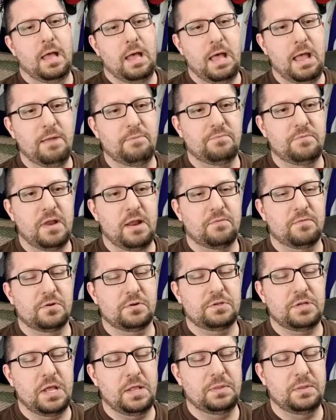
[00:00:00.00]
I've never
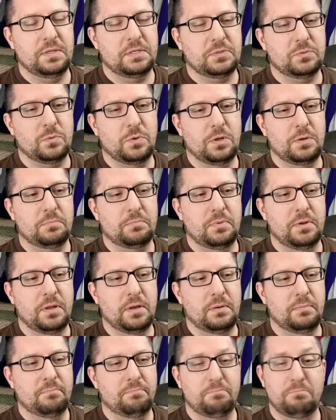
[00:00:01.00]
done this one,
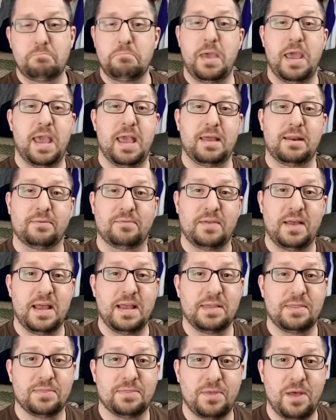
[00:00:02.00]
but man, have
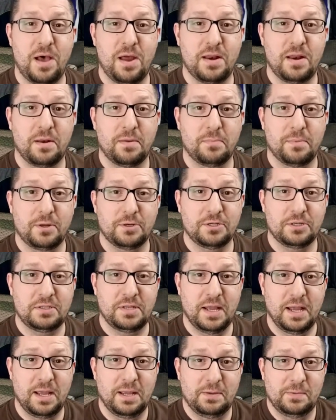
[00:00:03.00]
I thought it a bunch of
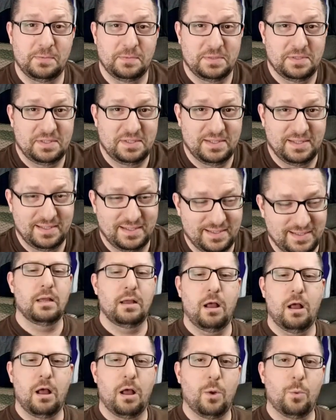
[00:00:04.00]
times.
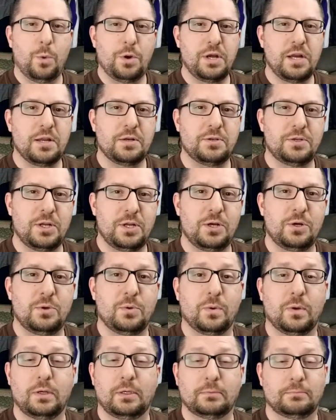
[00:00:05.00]
Oh, what
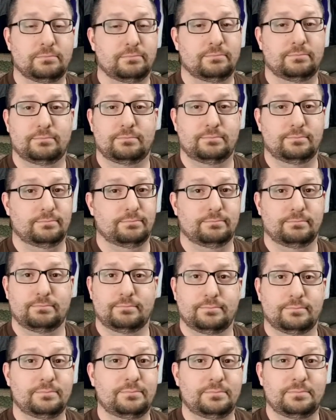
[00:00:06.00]
do?
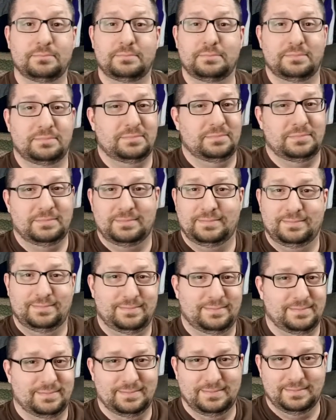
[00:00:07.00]
It's
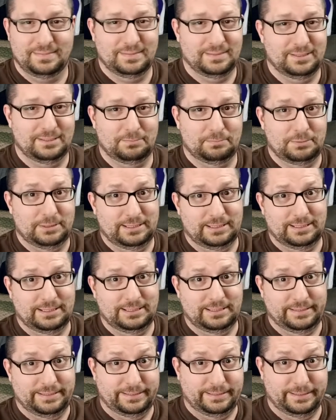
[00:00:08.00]
a bad
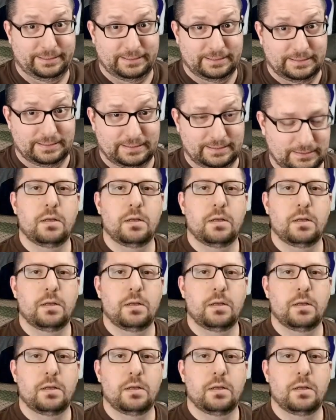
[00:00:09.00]
idea.